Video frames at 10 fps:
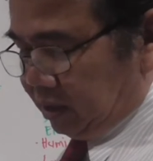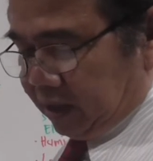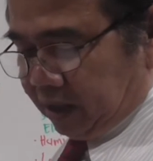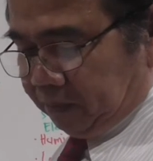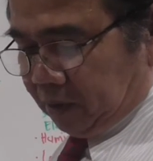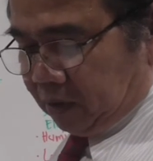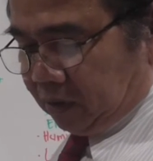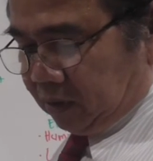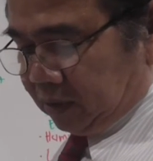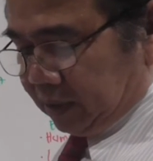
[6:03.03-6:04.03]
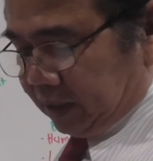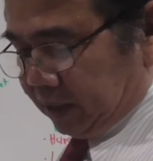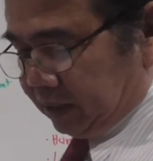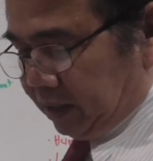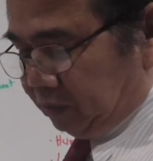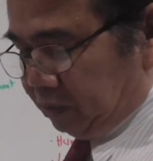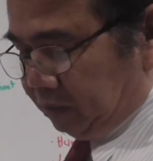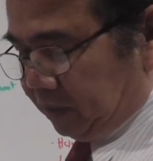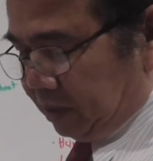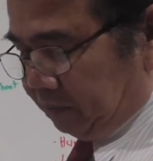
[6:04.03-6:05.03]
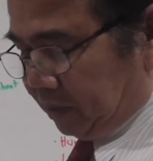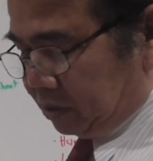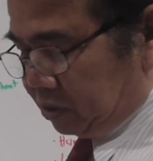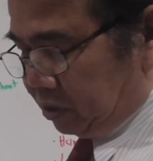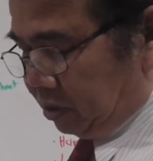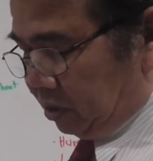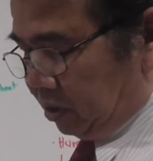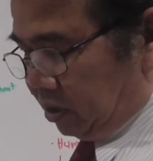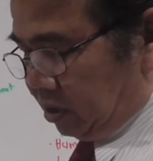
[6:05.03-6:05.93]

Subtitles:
in airflow, and there will be a pressure